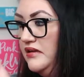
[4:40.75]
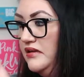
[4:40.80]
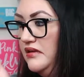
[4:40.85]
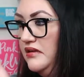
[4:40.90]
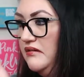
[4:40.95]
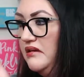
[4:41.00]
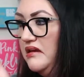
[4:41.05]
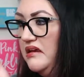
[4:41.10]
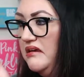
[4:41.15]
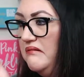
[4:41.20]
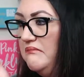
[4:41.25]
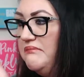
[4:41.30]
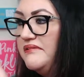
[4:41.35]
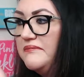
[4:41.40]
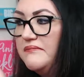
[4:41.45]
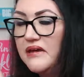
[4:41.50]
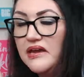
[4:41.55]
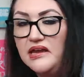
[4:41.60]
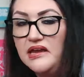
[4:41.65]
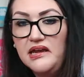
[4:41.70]
Can't put
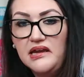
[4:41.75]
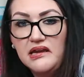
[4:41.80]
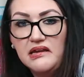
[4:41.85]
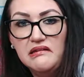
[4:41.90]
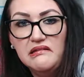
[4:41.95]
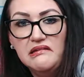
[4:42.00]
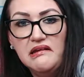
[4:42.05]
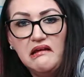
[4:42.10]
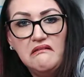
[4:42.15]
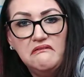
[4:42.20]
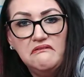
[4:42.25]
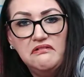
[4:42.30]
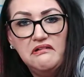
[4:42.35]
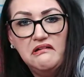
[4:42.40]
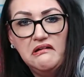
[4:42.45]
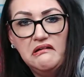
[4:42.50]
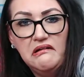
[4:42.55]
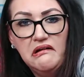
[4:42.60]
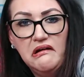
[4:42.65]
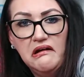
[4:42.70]
my hand down far
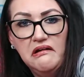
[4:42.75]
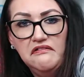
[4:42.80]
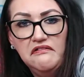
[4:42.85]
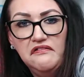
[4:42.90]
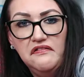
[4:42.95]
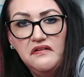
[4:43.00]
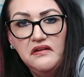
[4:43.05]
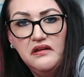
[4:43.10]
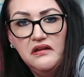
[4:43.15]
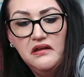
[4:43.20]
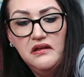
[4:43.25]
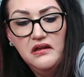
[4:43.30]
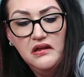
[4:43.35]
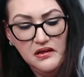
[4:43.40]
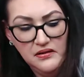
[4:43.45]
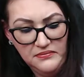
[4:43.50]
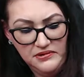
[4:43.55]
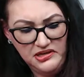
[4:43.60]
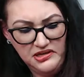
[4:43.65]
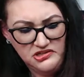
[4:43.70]
enough.
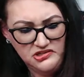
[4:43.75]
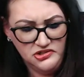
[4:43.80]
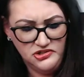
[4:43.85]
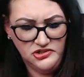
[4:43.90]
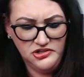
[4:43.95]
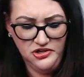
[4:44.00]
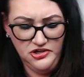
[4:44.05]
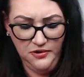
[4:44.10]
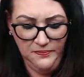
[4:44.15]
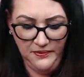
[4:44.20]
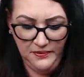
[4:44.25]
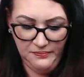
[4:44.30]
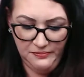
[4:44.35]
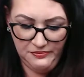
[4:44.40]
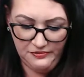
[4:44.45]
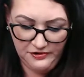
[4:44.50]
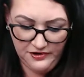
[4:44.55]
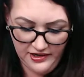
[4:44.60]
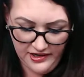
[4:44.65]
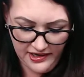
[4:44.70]
But it's super
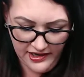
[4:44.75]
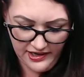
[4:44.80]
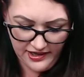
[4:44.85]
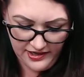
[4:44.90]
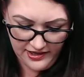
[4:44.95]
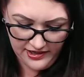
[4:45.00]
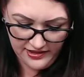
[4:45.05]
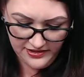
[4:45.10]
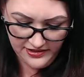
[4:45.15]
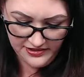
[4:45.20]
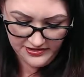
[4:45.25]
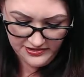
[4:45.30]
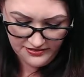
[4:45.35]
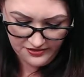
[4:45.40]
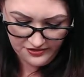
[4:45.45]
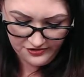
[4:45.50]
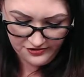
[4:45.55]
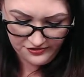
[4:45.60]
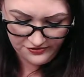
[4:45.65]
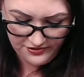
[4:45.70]
pretty. These are
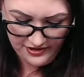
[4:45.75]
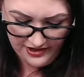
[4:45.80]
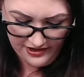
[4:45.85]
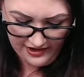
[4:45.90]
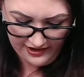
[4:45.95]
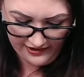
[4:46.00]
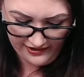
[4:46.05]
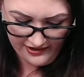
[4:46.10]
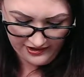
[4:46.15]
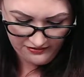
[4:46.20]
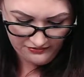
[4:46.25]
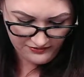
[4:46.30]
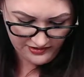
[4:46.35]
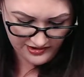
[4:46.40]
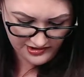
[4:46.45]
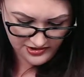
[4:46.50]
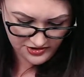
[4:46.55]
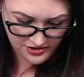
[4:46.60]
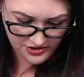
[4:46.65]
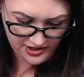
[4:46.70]
great. I can't wait
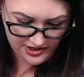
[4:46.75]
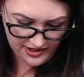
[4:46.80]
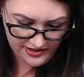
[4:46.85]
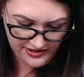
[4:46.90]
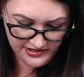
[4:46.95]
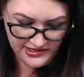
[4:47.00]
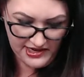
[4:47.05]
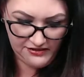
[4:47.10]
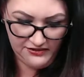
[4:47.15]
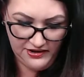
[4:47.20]
to try these out.